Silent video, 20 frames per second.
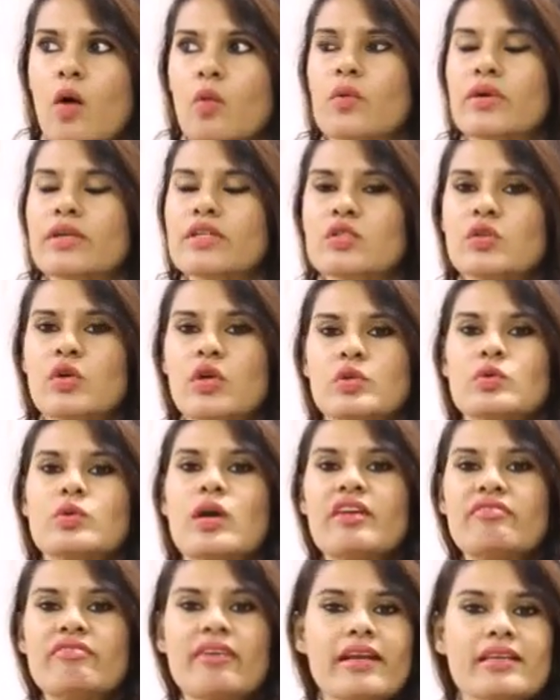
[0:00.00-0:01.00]
how it's
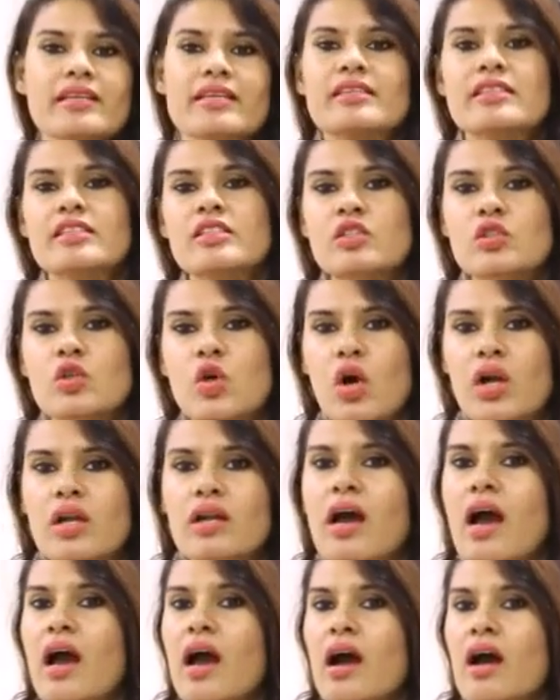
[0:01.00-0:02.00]
going to affect in
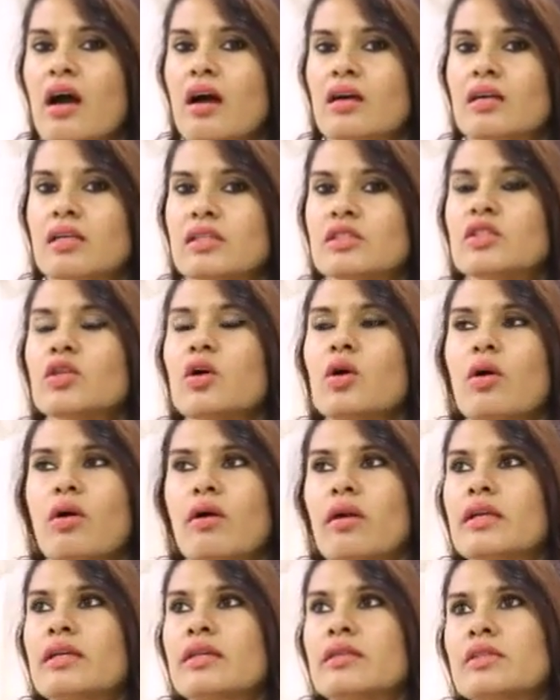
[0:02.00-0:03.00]
your
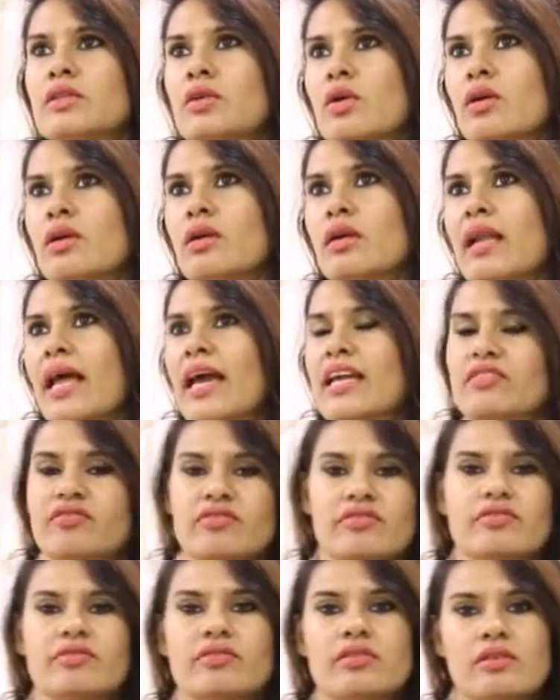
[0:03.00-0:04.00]

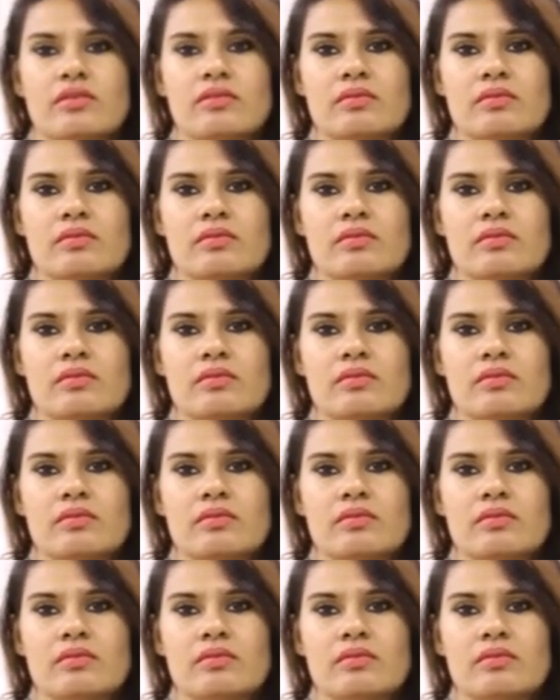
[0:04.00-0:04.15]
life.